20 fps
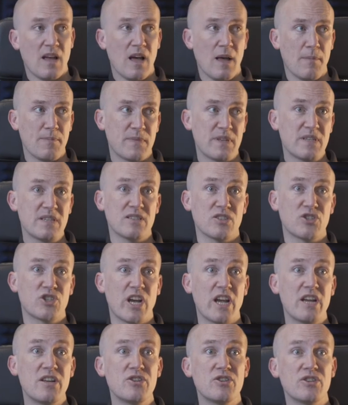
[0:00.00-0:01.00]
These are
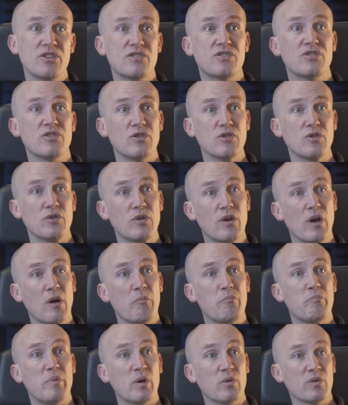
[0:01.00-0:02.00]
changes to
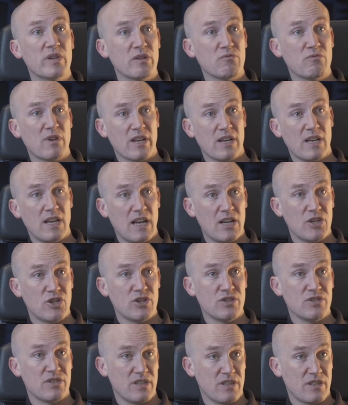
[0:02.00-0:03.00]
building
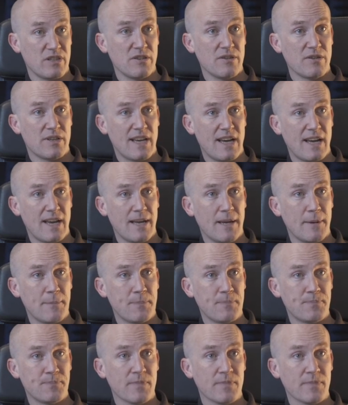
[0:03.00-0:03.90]
regulations in the UK.